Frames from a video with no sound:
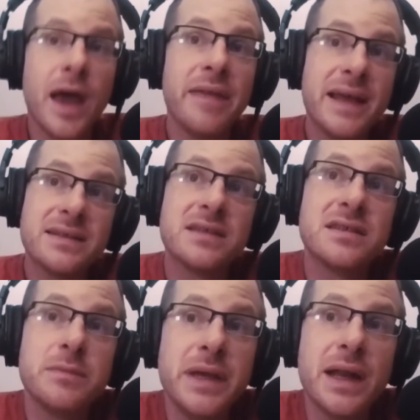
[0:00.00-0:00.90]
And that
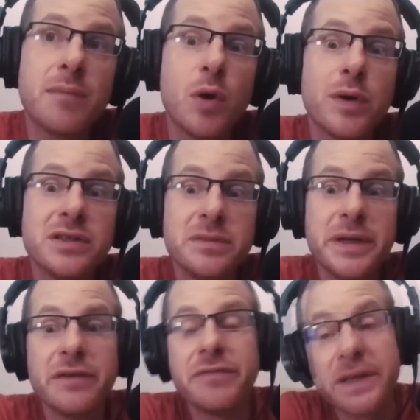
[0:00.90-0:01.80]
doesn't mean I'm going to
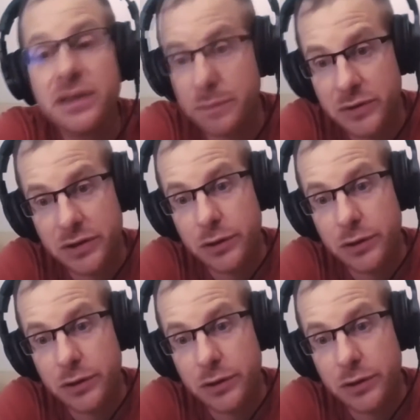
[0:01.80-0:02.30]
be a victim